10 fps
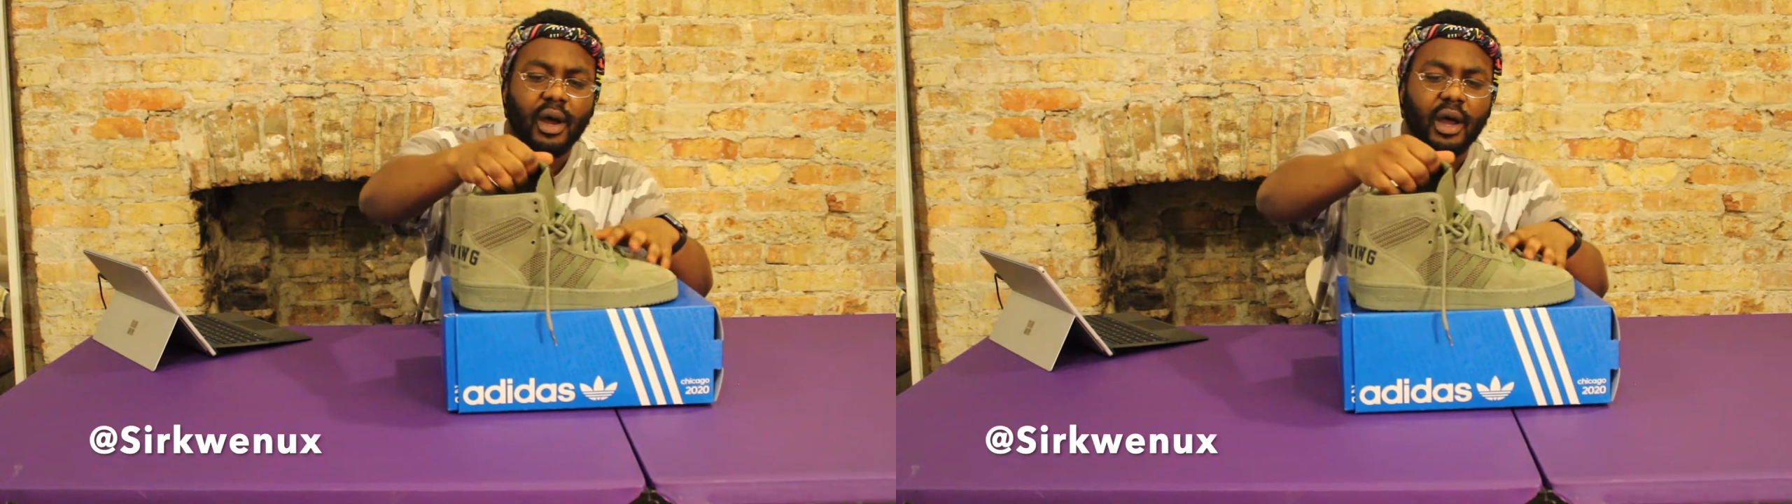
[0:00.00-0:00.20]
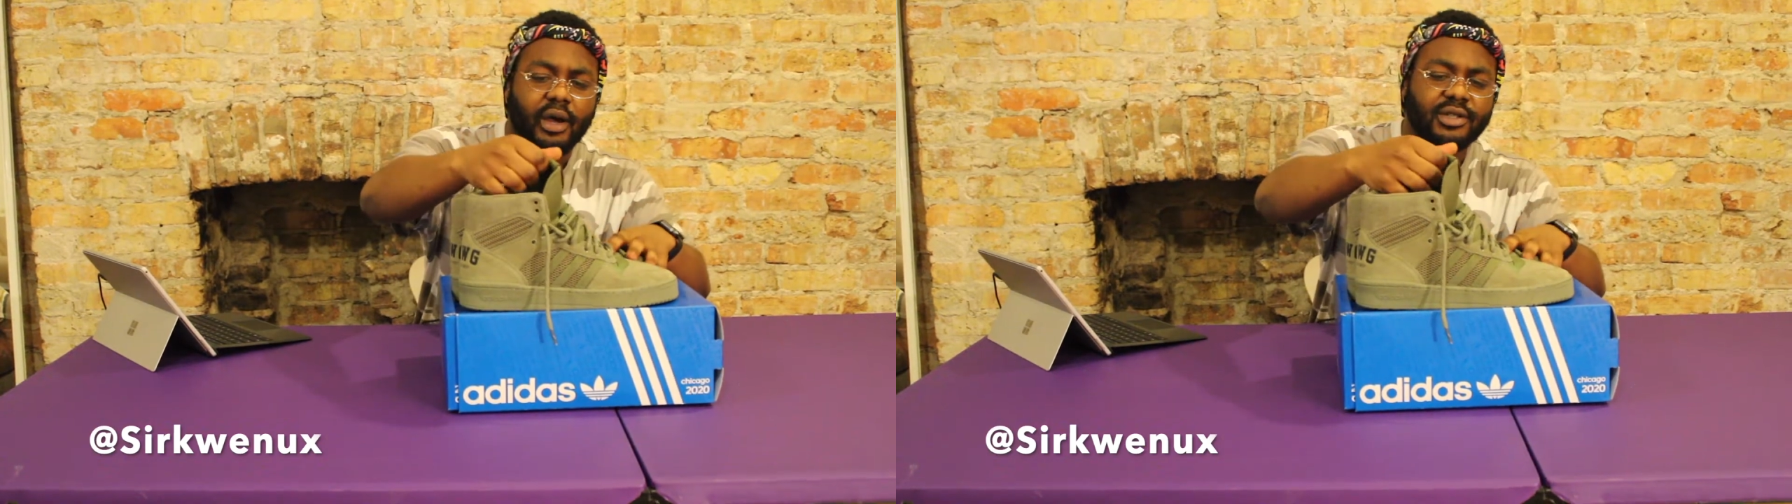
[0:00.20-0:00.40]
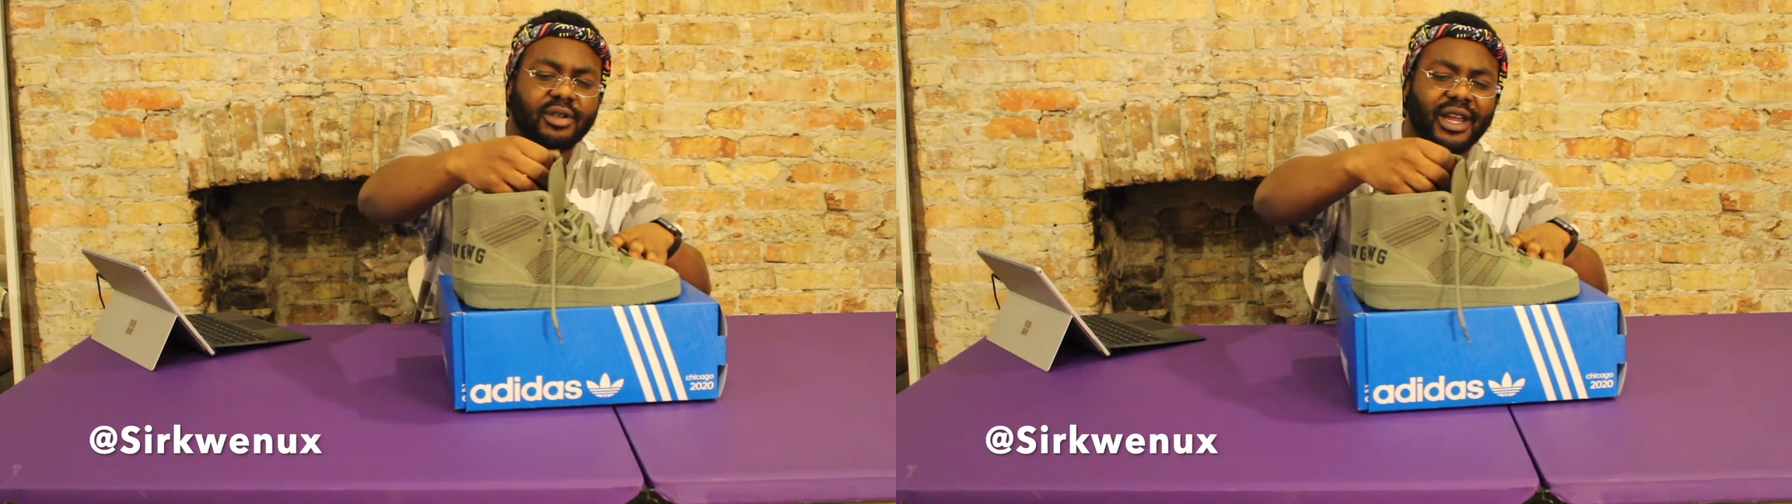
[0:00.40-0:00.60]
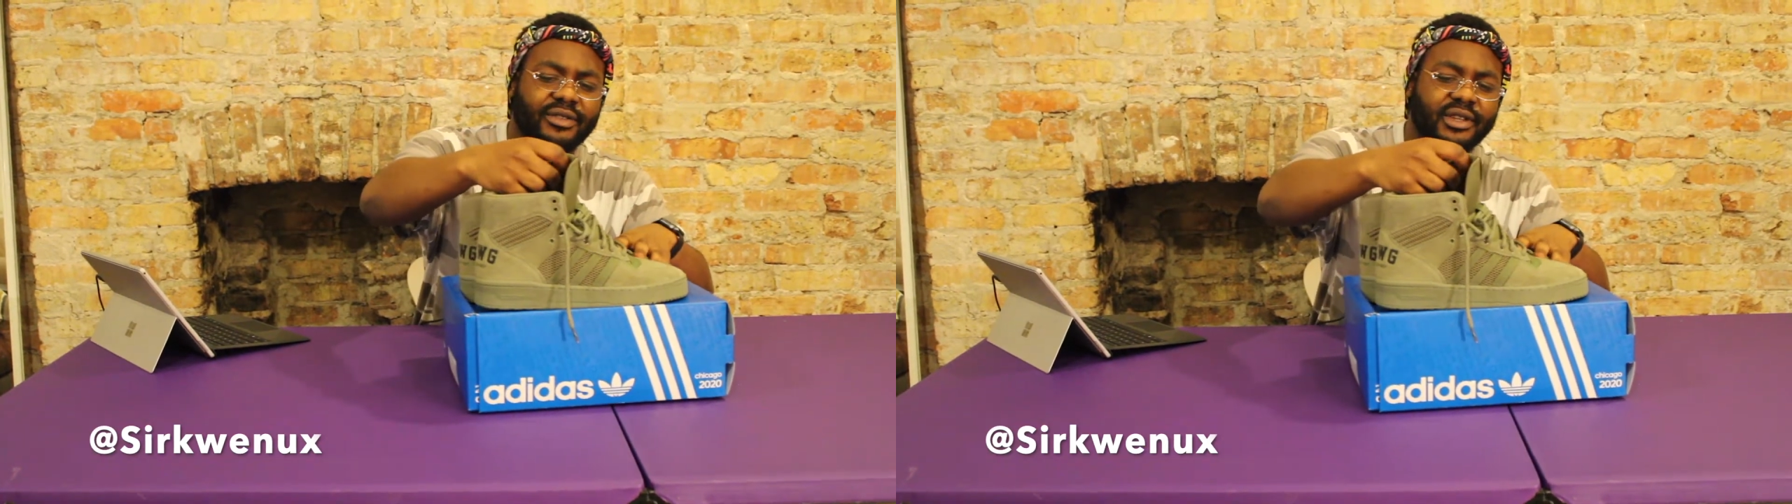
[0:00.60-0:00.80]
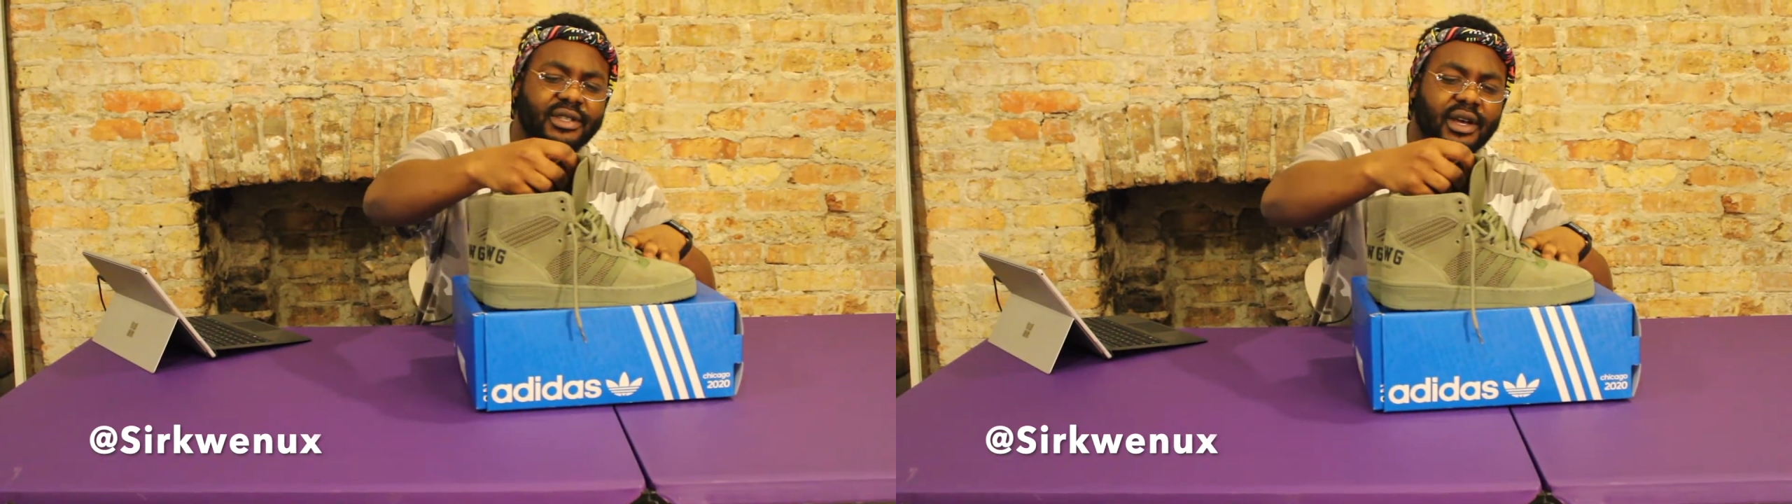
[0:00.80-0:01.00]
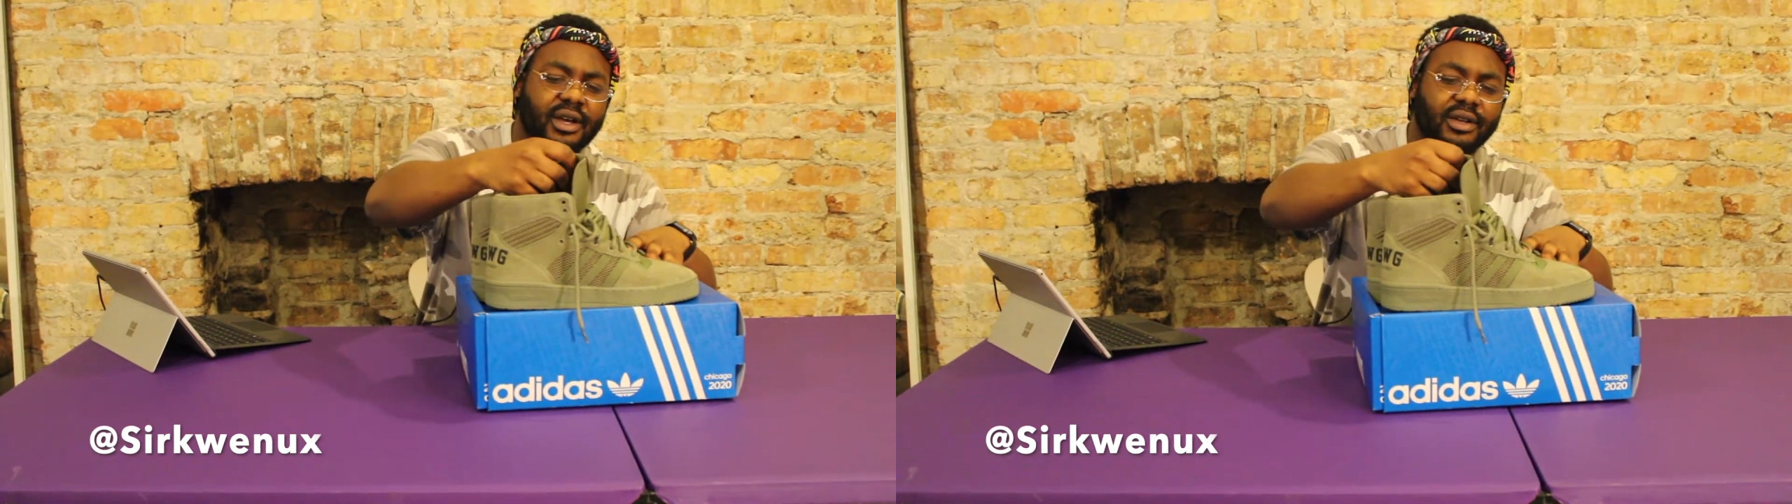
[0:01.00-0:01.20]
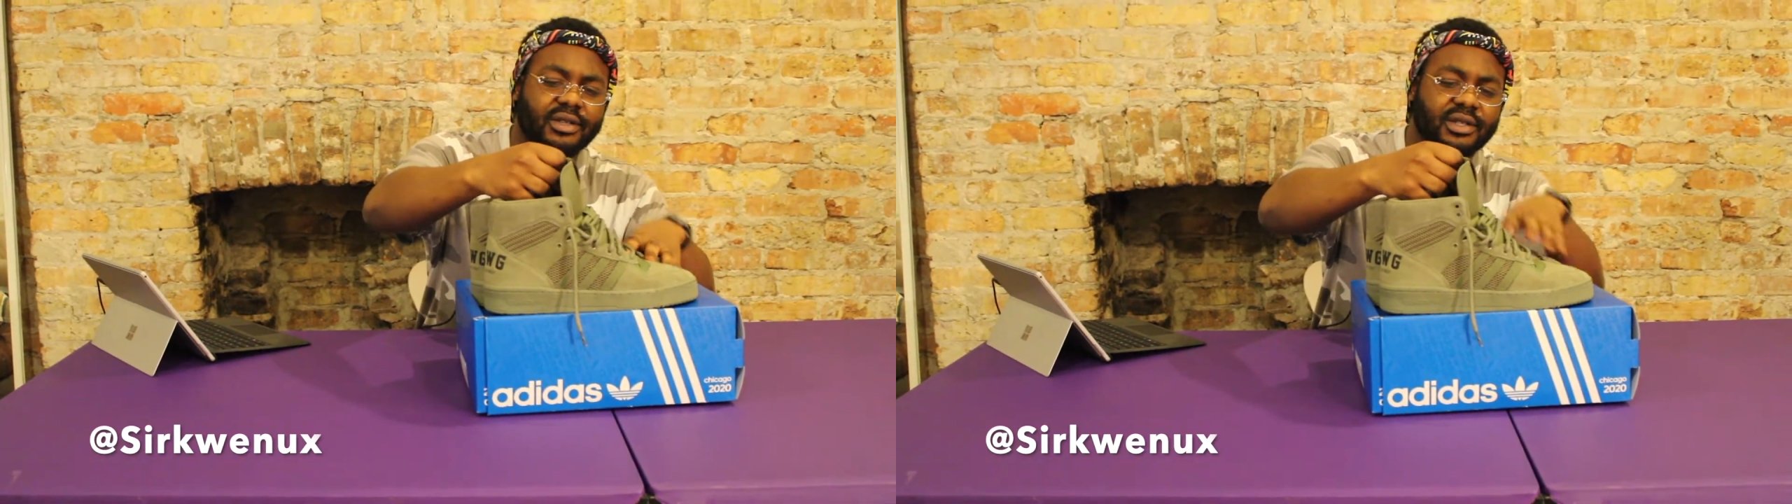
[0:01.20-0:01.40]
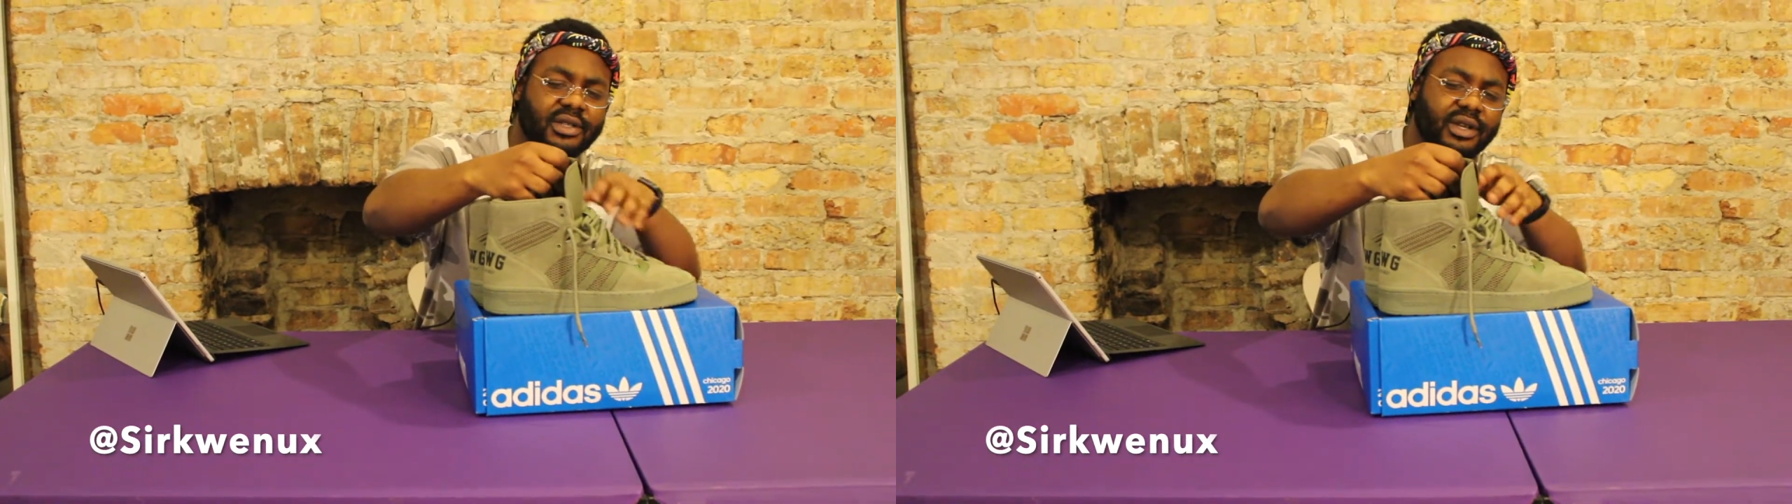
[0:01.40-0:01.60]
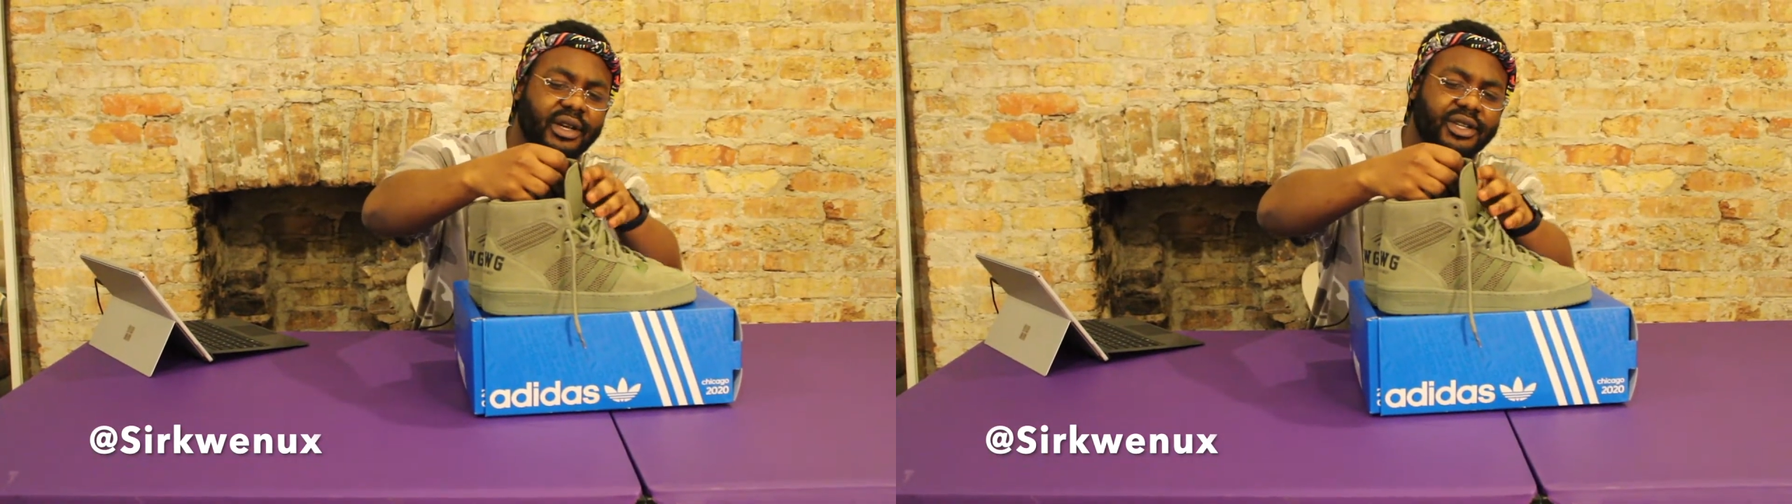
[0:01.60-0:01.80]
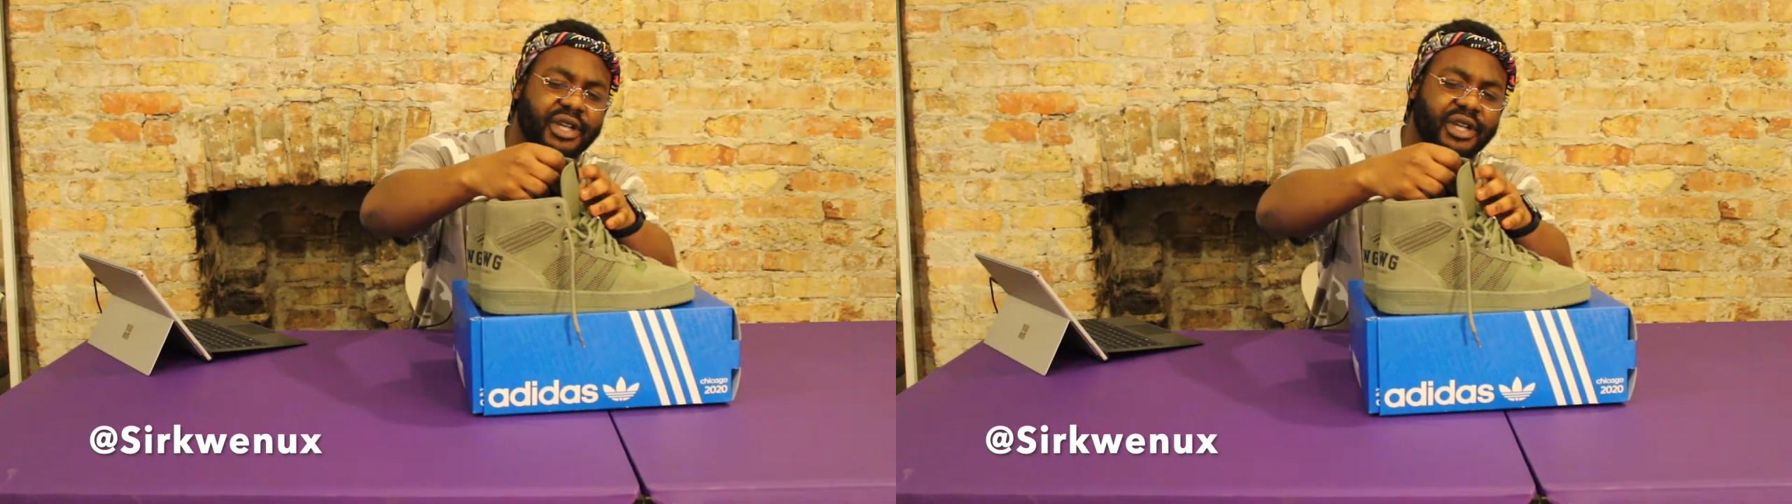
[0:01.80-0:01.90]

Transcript: I also like the tongues. Let's get a